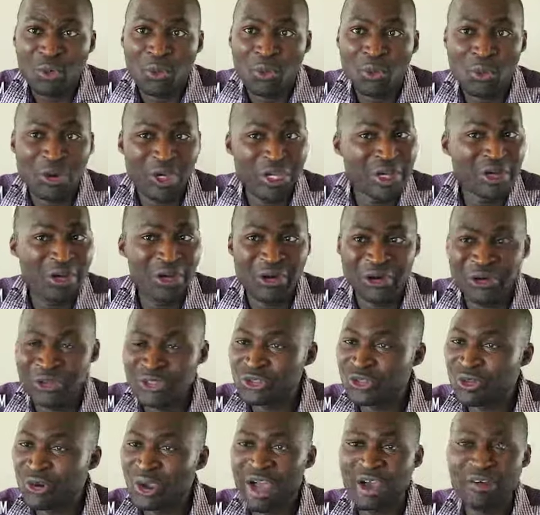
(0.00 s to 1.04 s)
we are
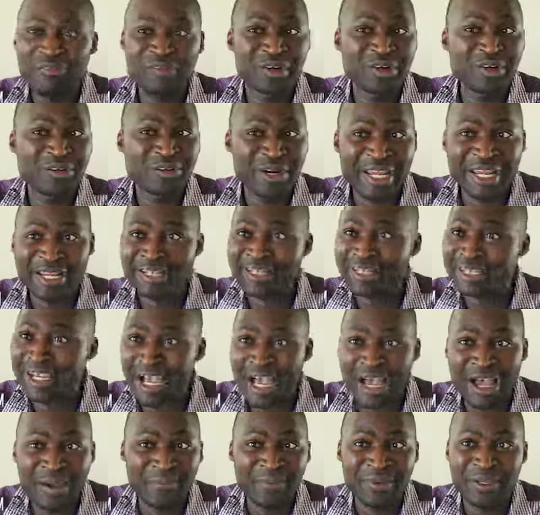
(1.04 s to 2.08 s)
going to have a red
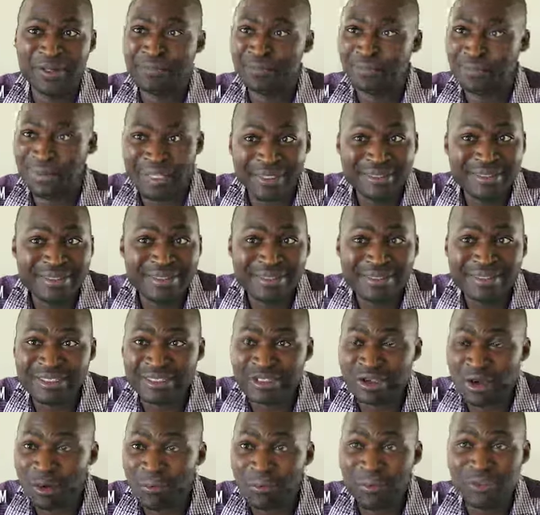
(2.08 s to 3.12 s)
carpet
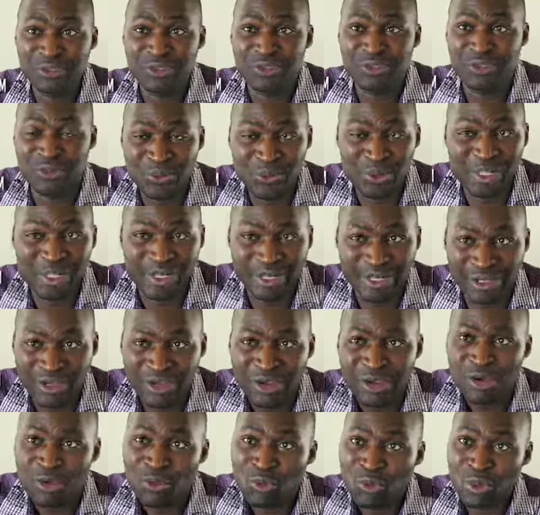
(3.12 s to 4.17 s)
business
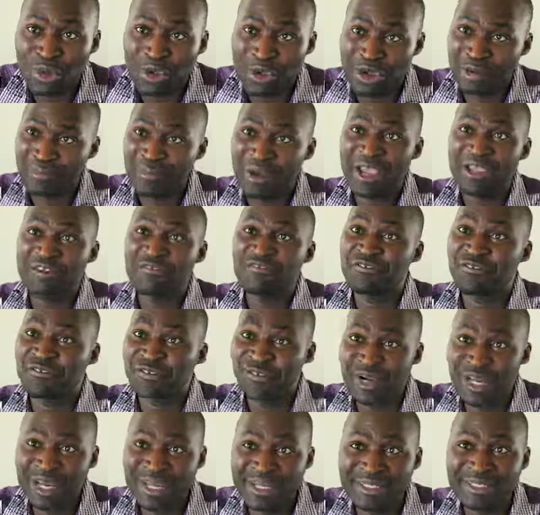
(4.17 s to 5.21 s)
opportunity where my
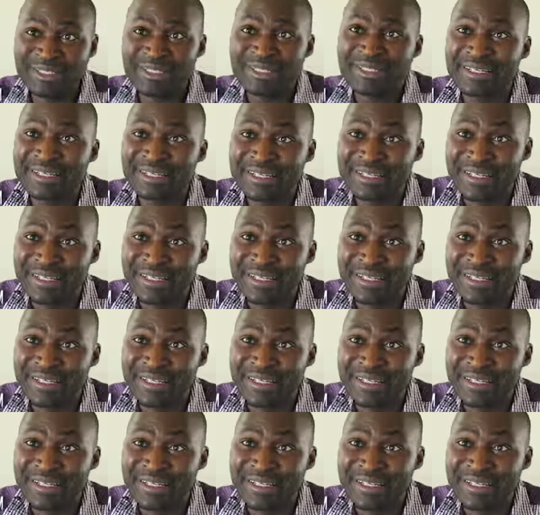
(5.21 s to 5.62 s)
friend,